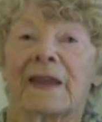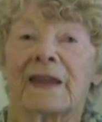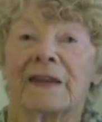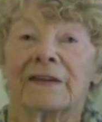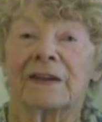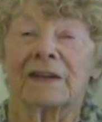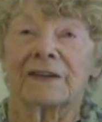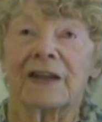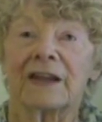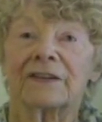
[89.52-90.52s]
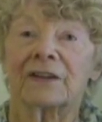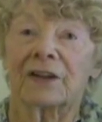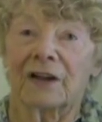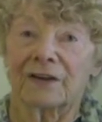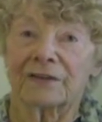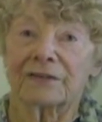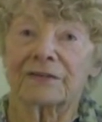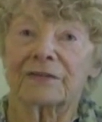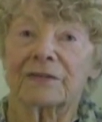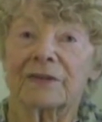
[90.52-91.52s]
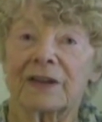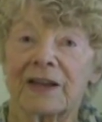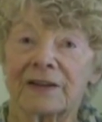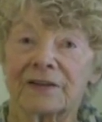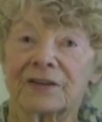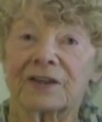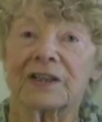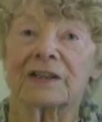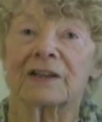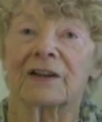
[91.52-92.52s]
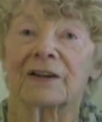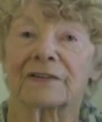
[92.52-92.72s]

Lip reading: It takes a lot of energy and